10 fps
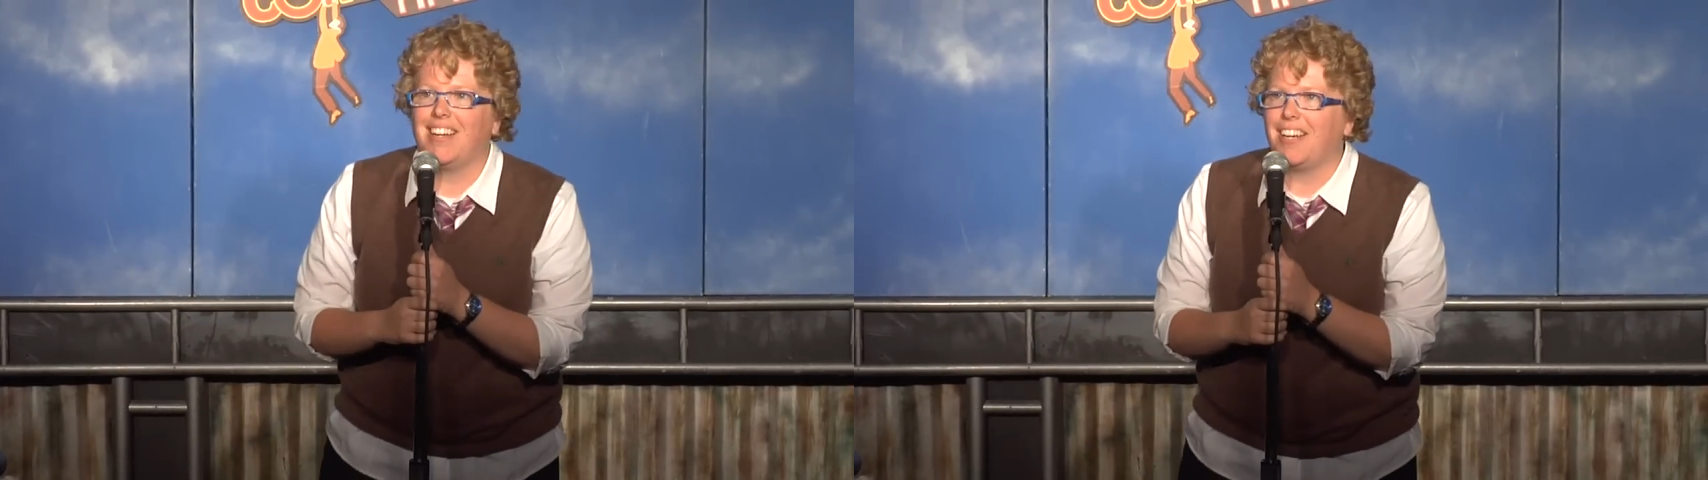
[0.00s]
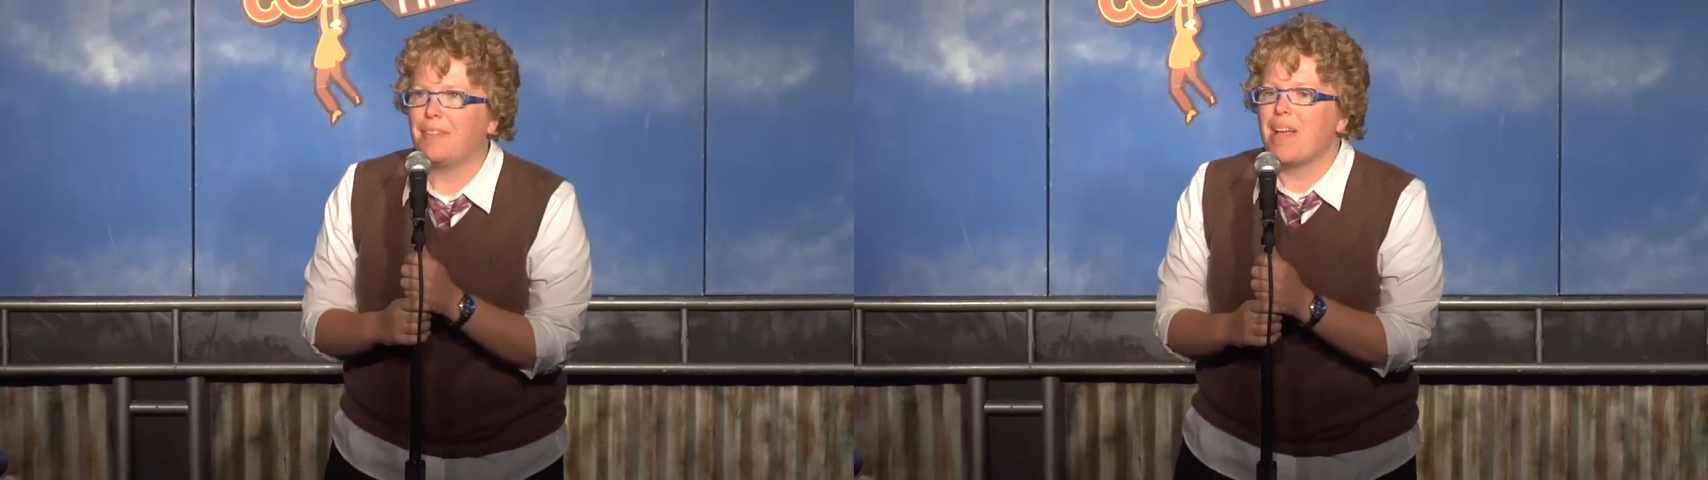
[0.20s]

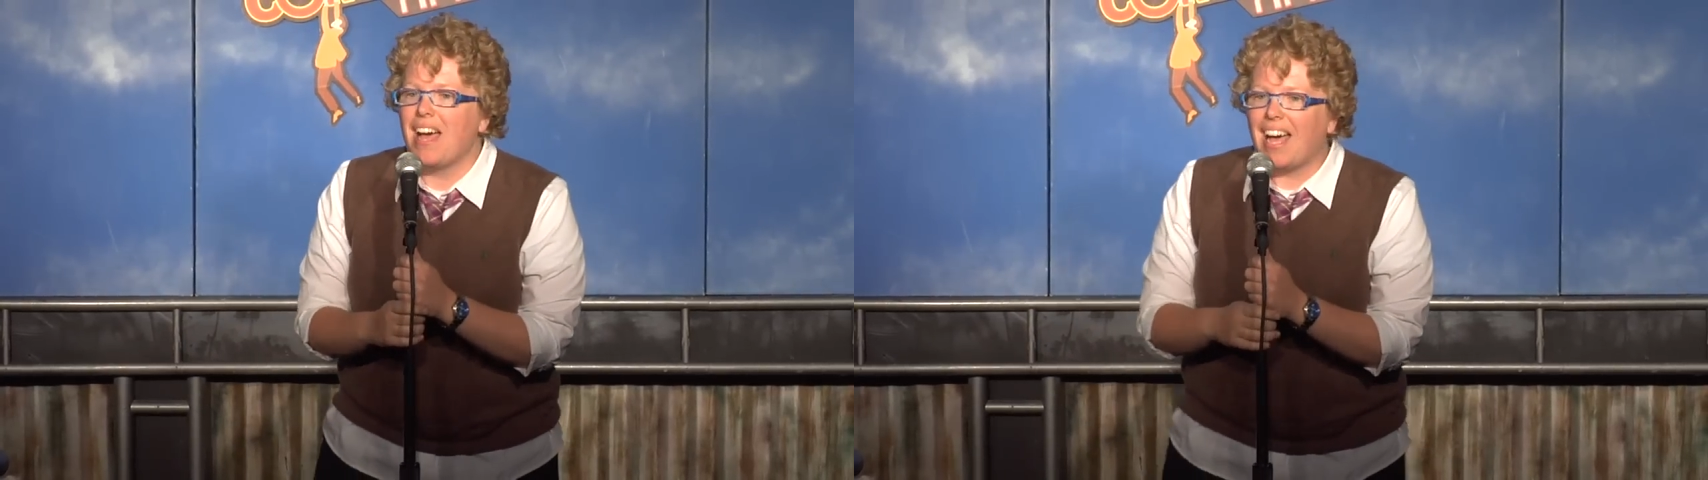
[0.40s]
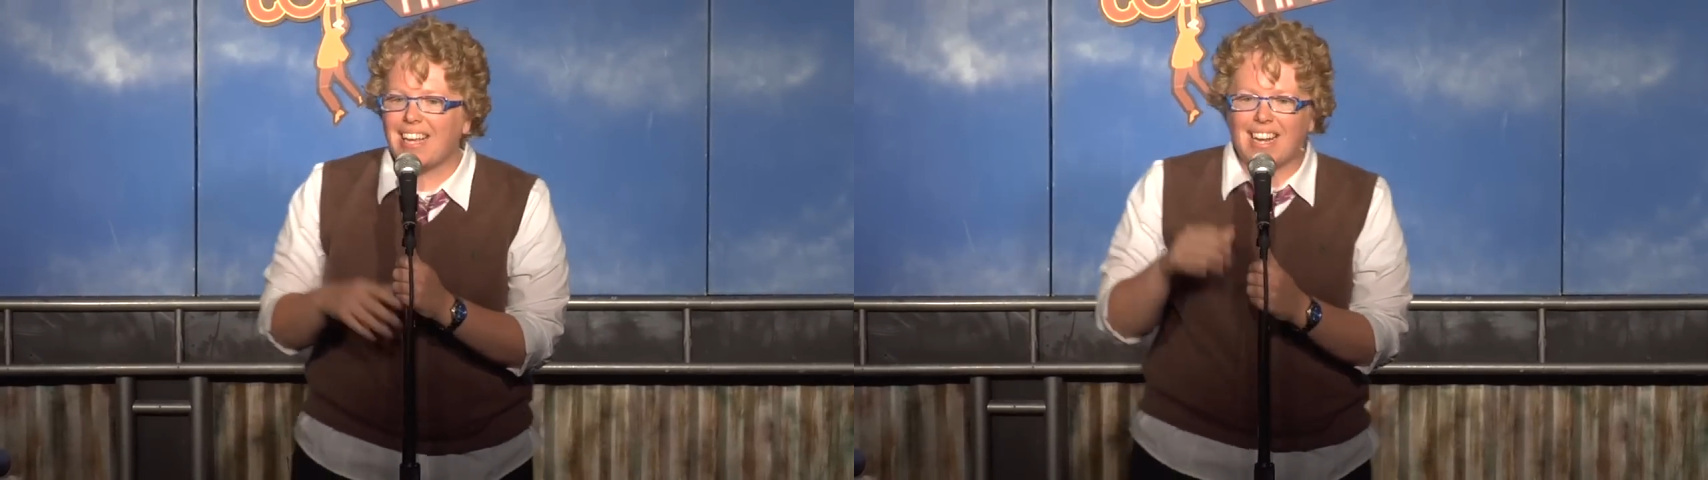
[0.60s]

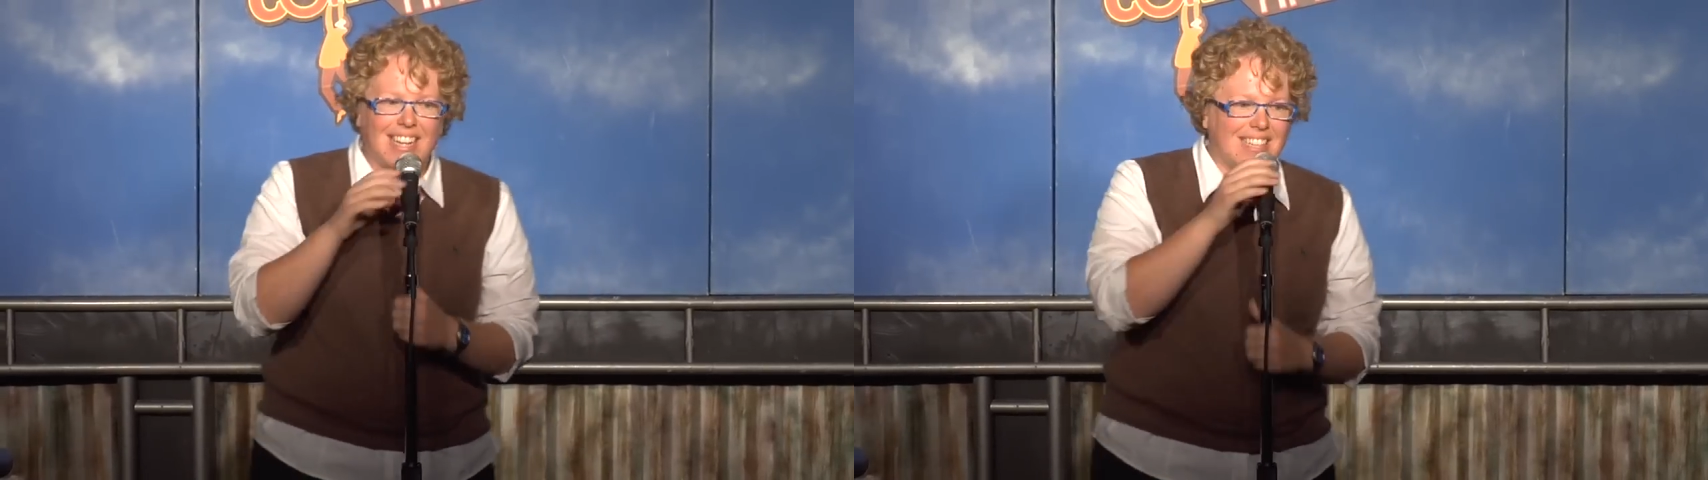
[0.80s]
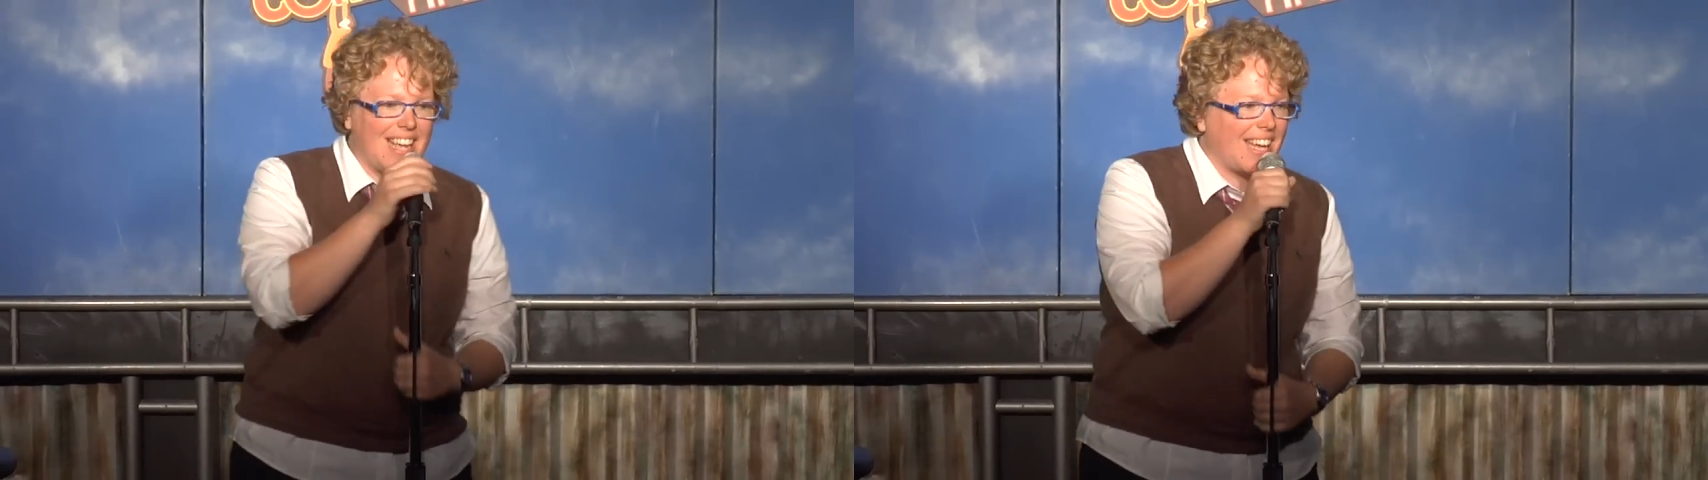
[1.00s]
I got to
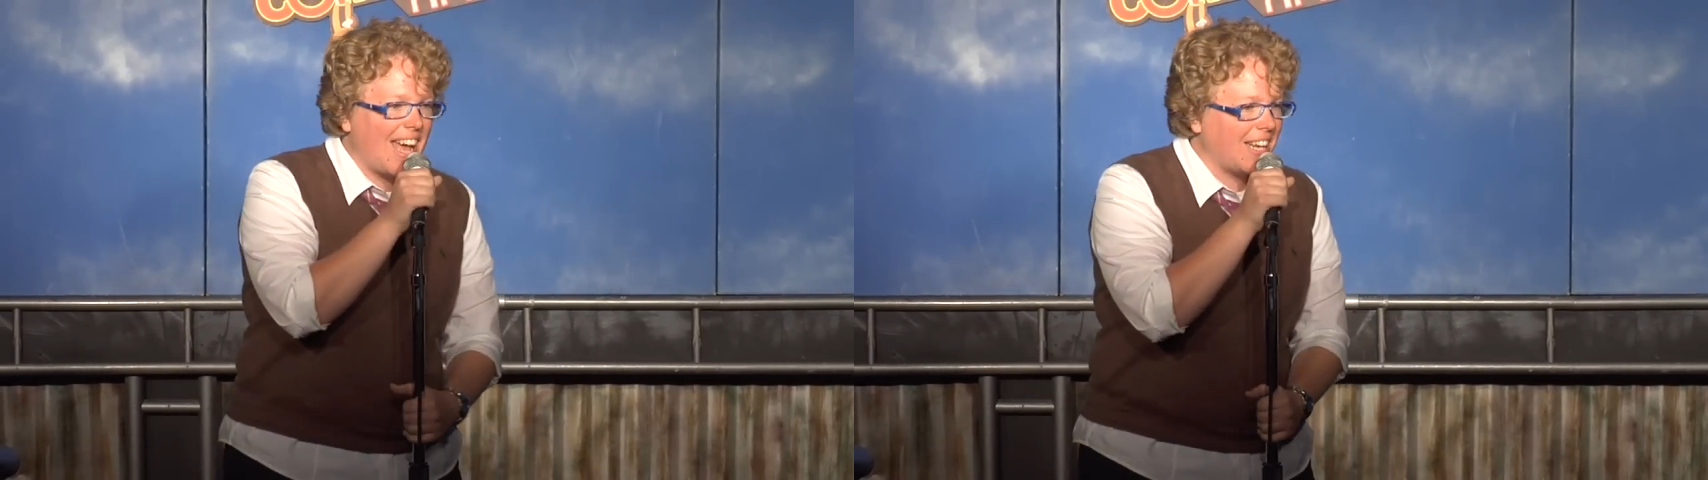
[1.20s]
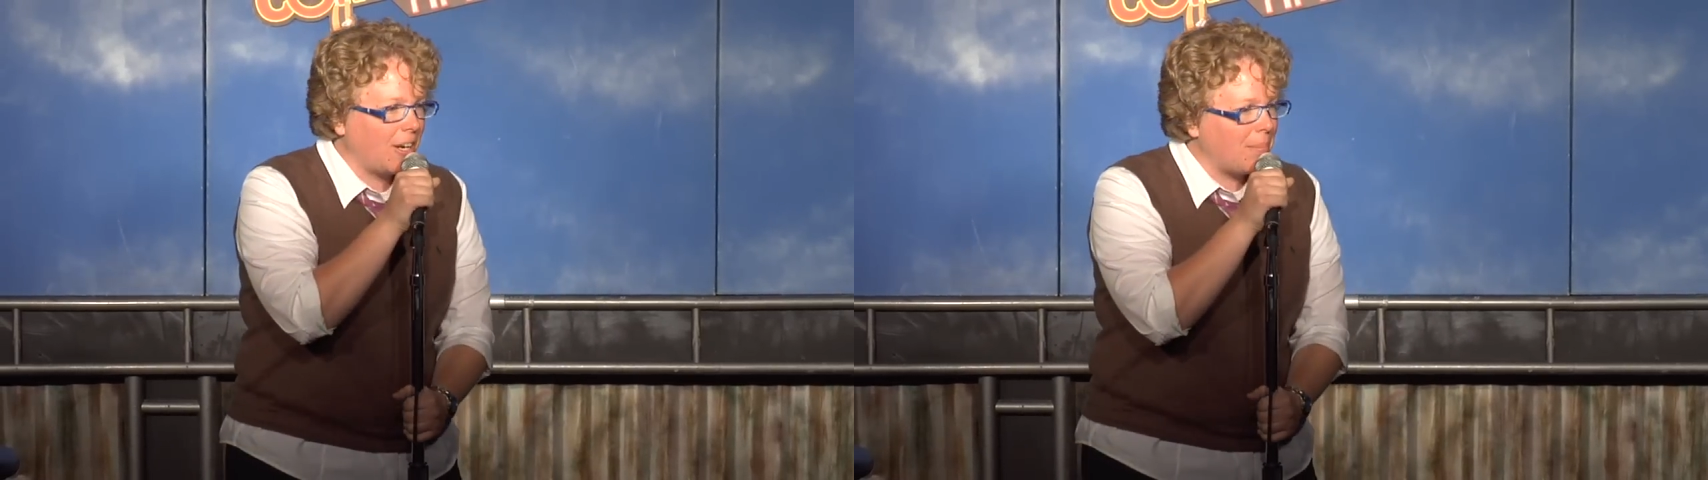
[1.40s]
get the heck
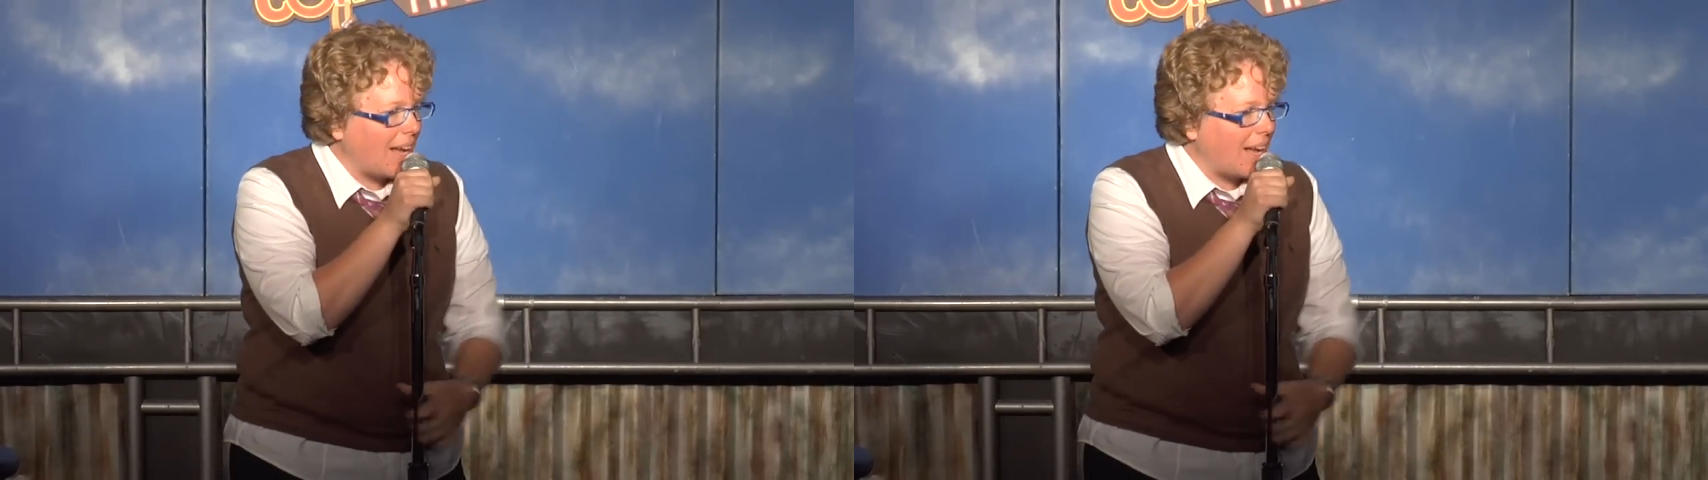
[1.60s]
out of here,